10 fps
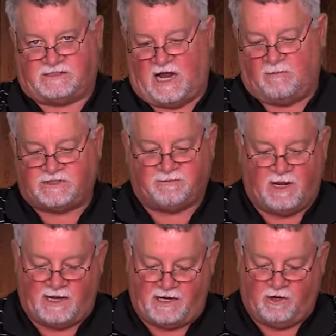Time is
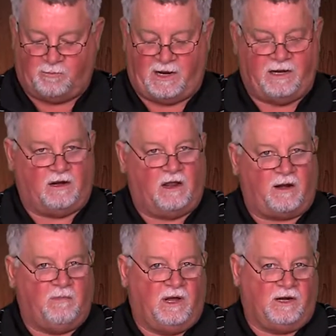money. You're paying a lot
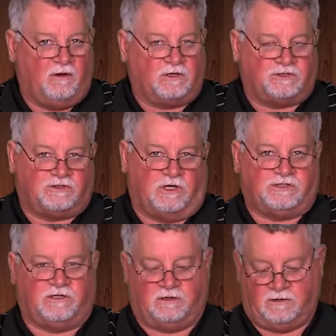of money on
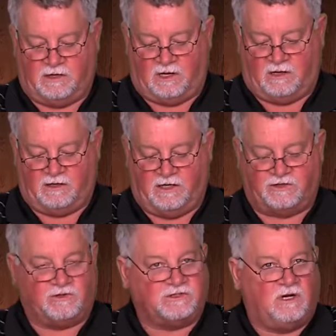construction
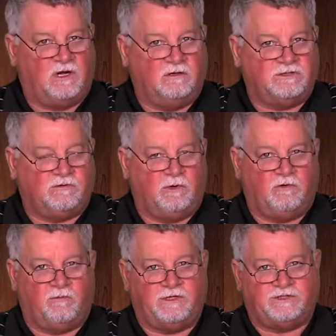interest loans, so we
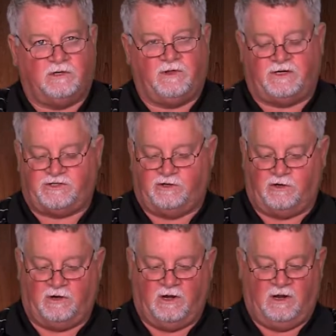want to be sure that
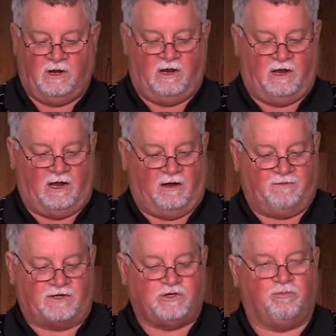your
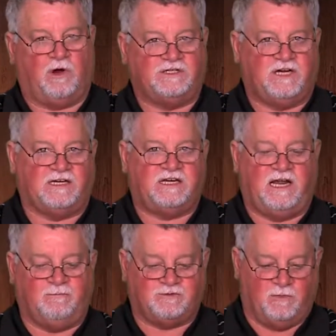project
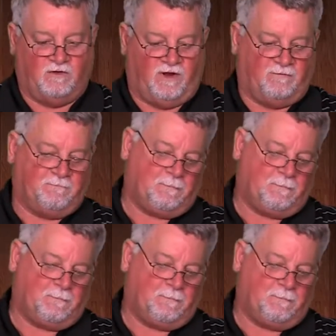keeps moving.